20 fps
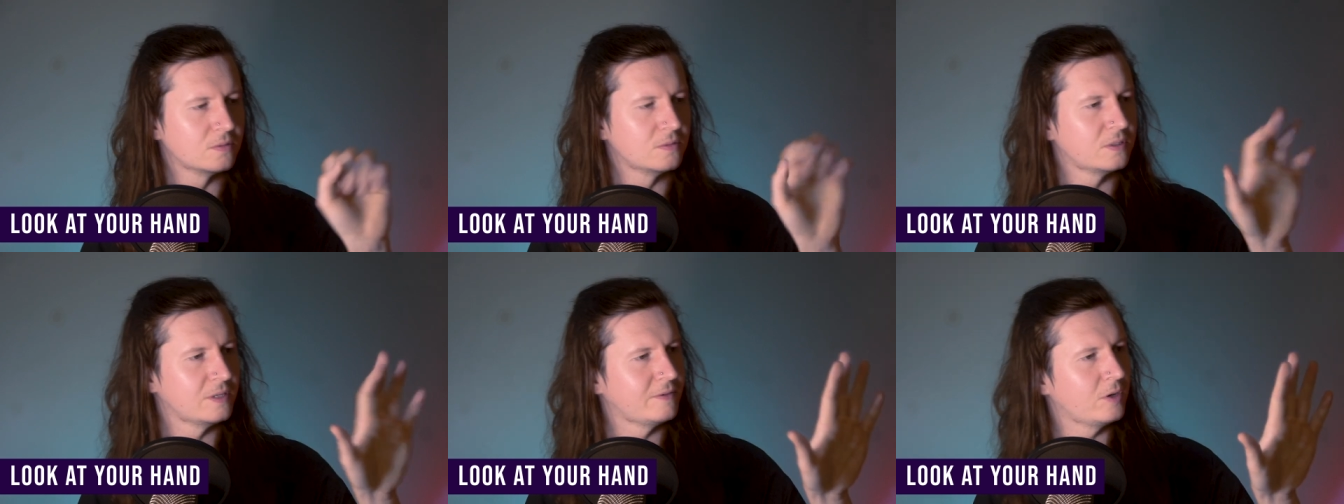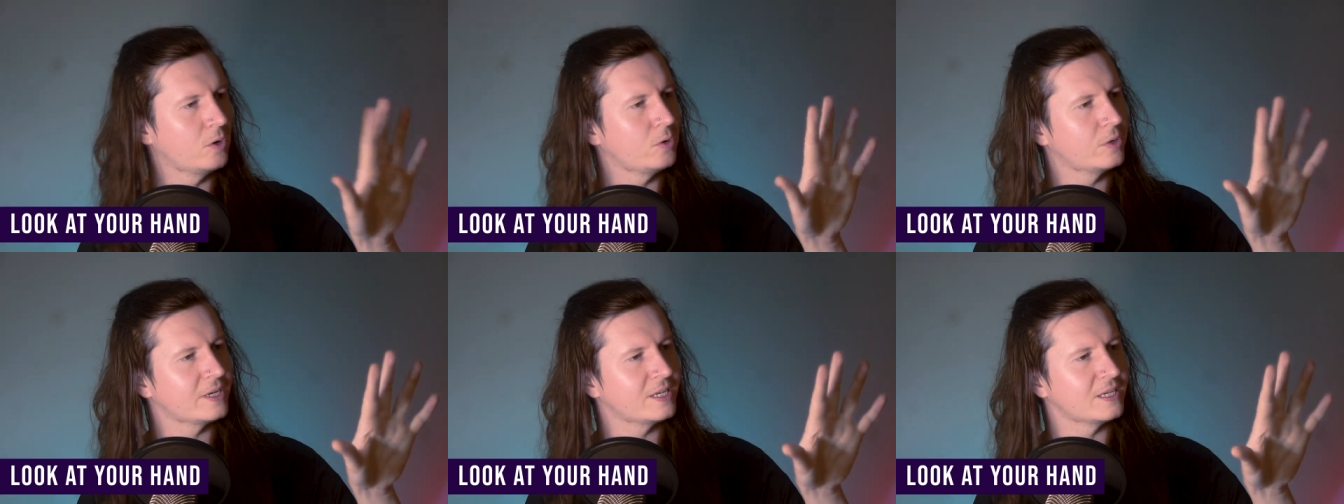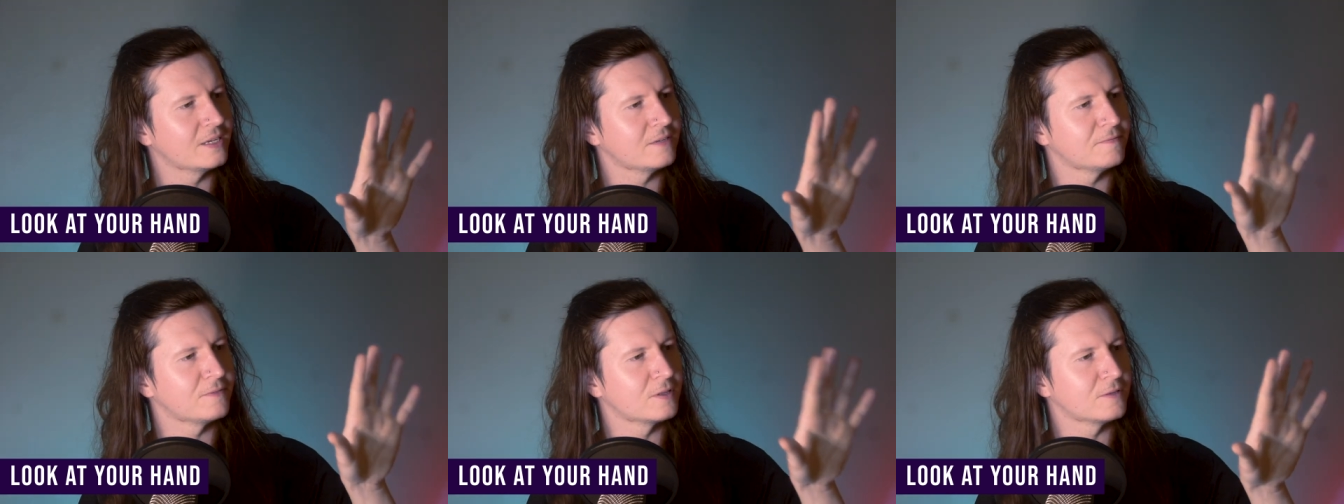If you look at
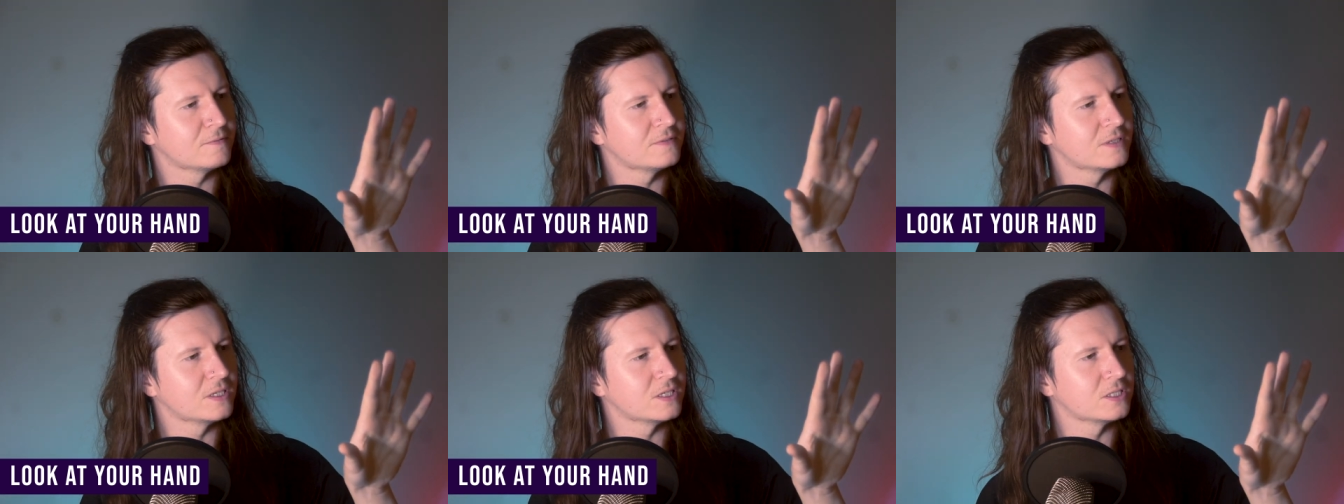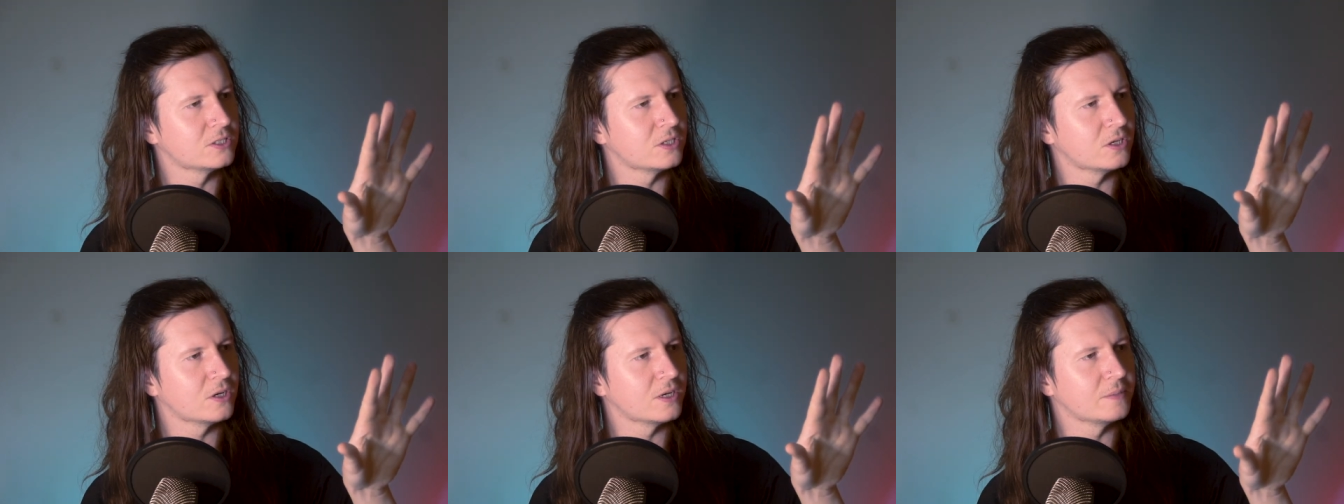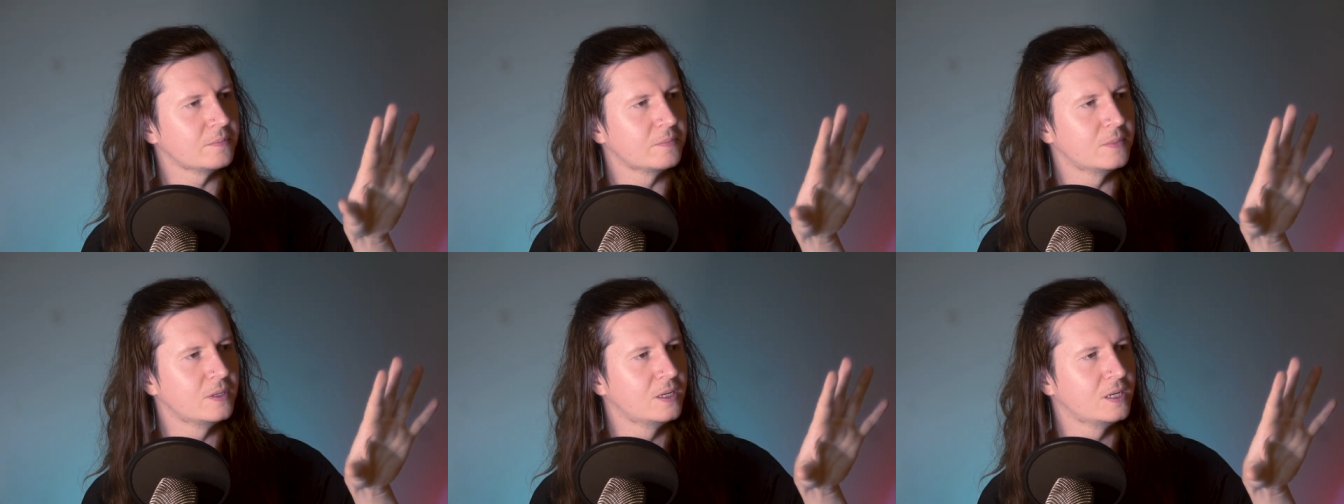it for the first
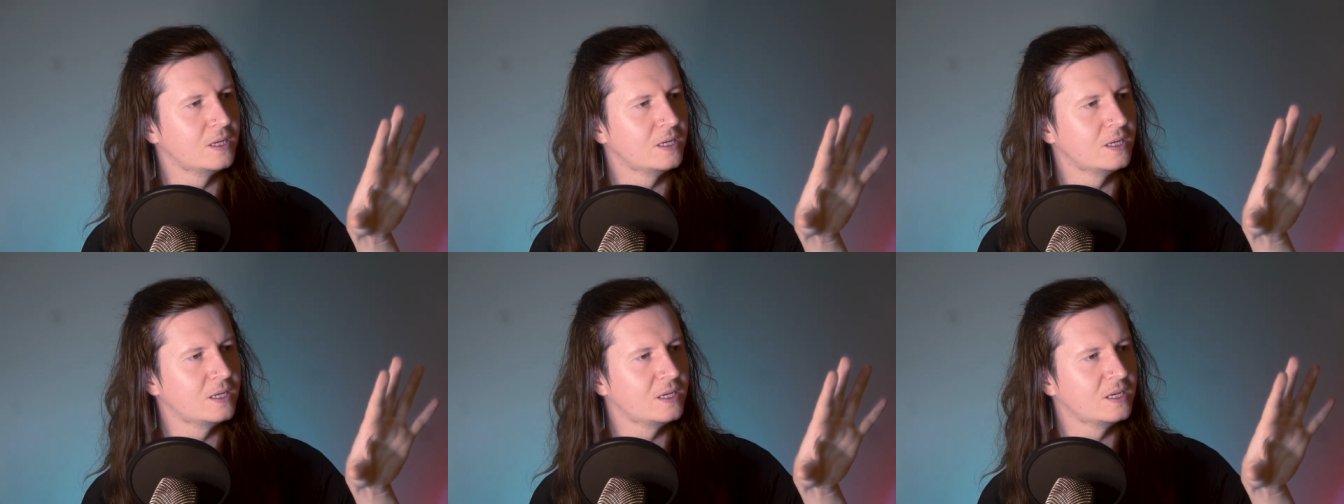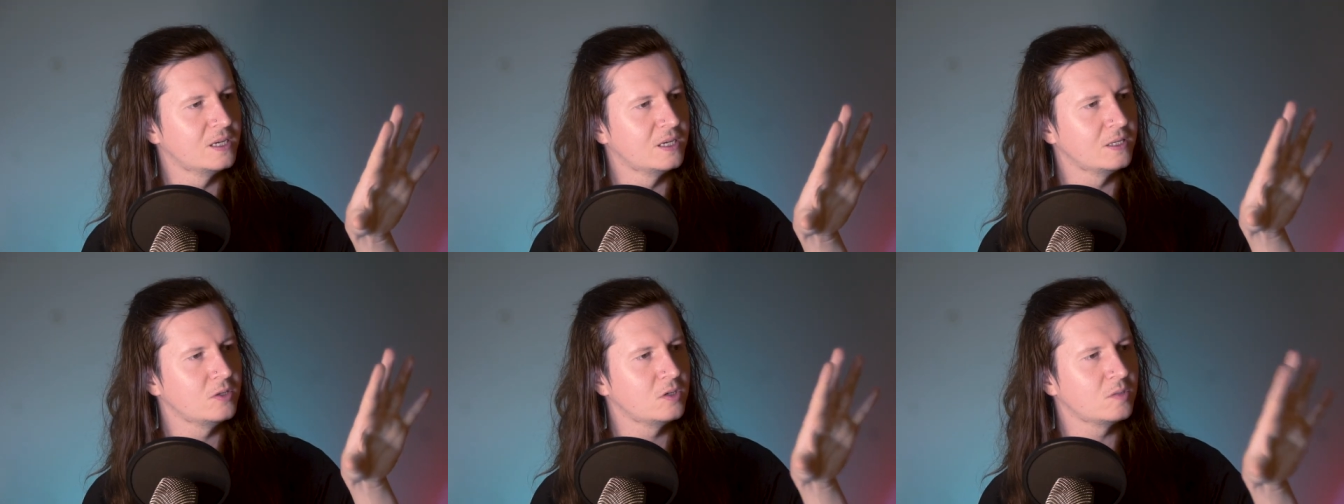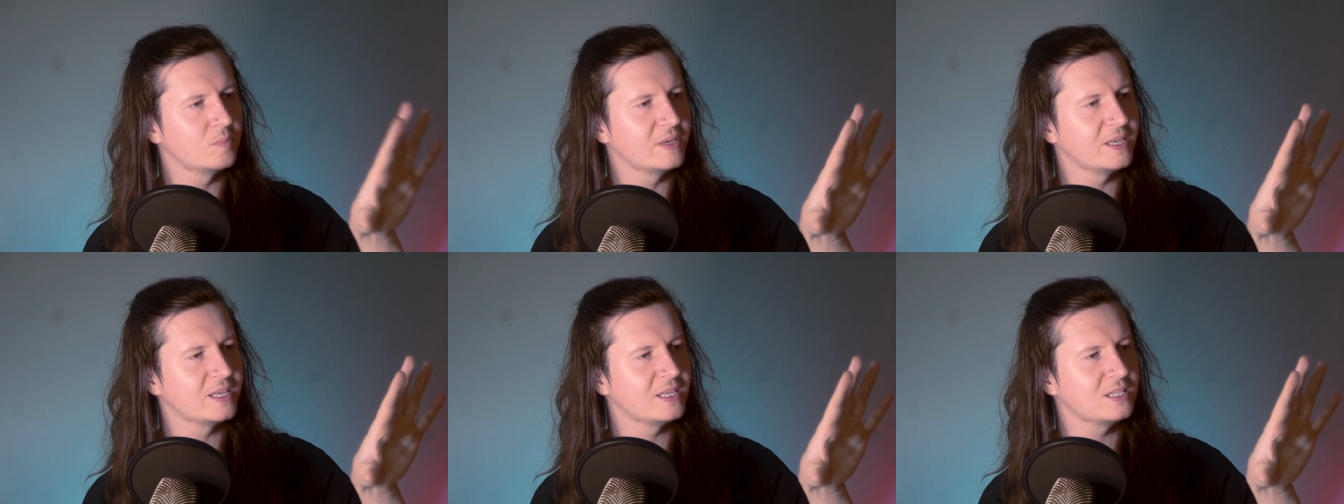time, you
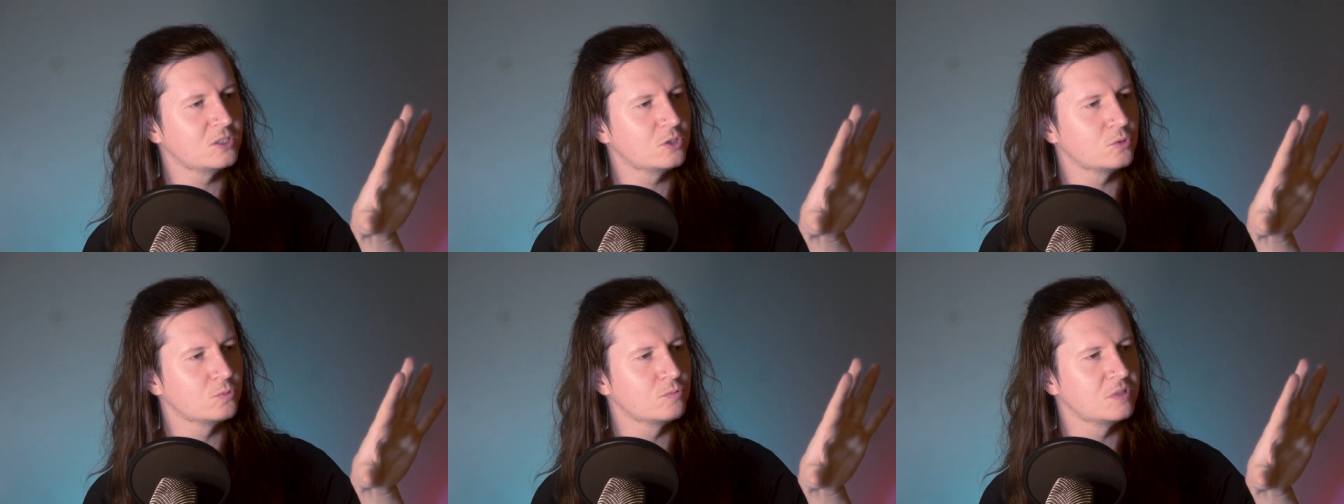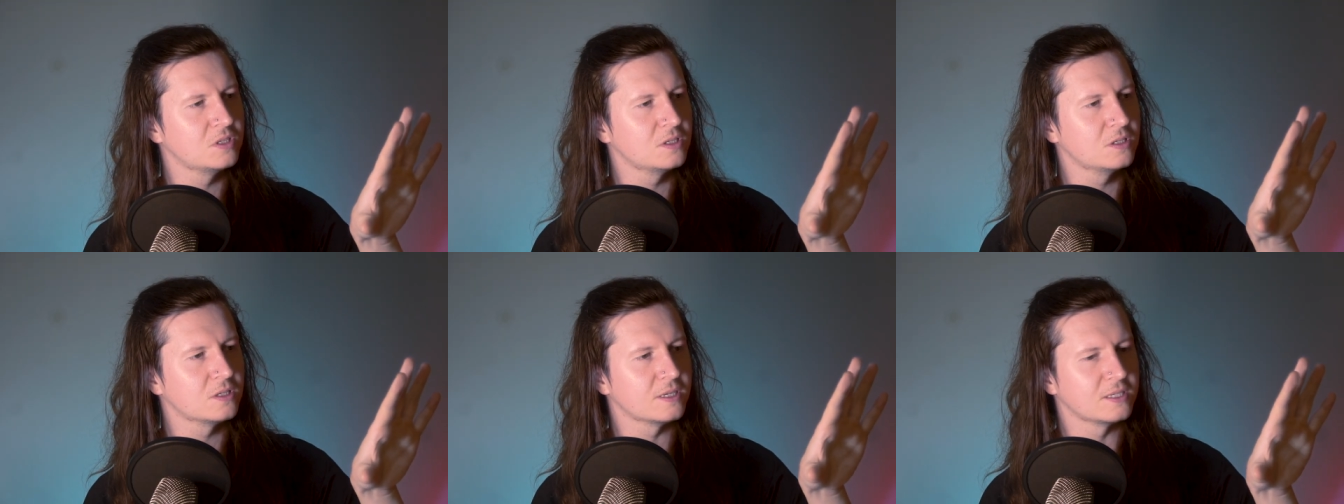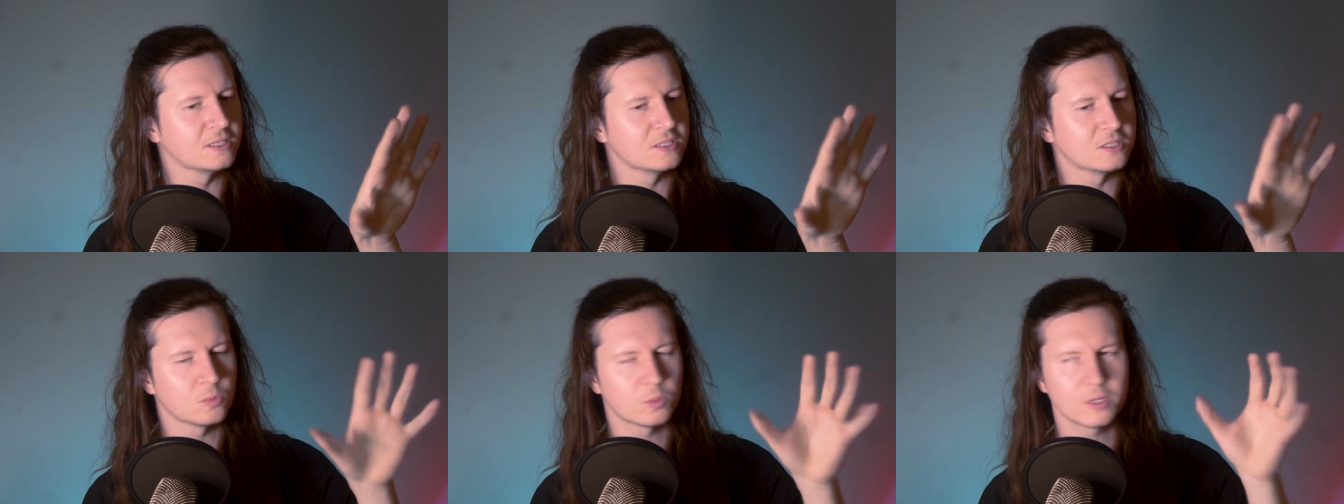begin to
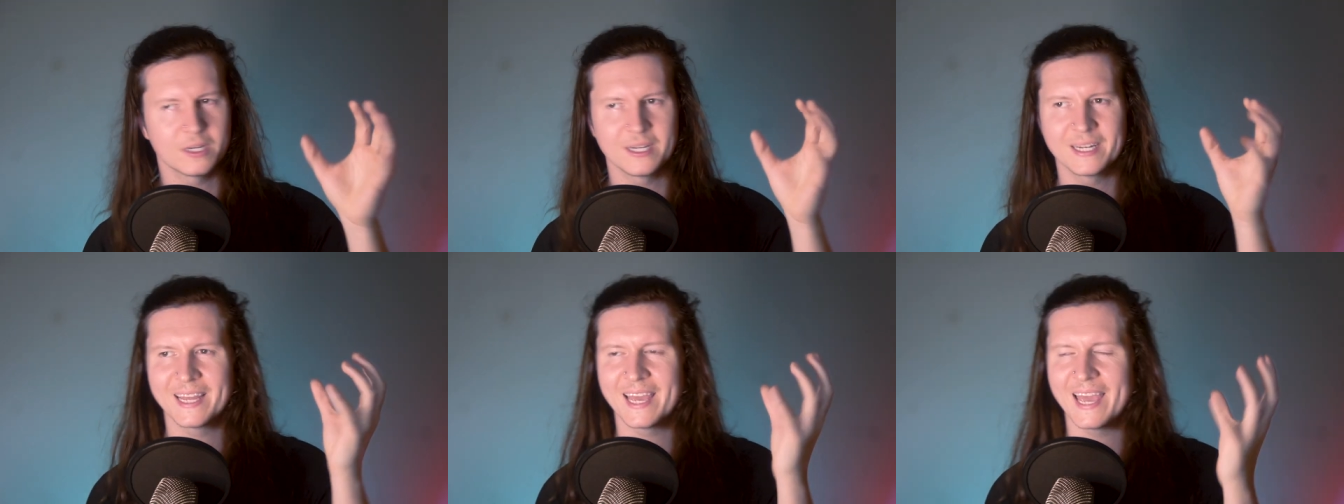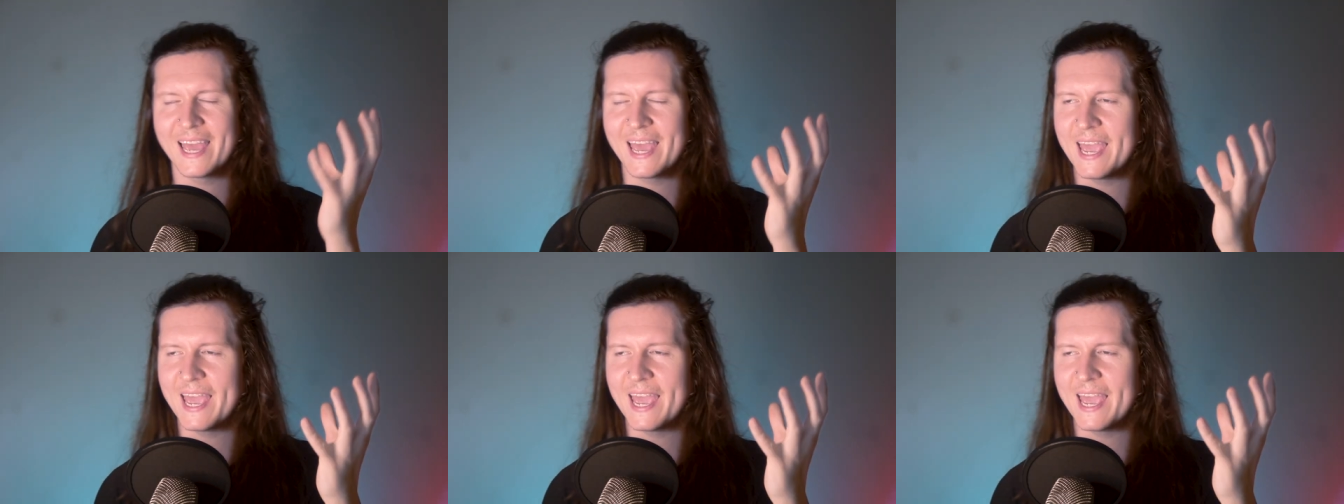realize what an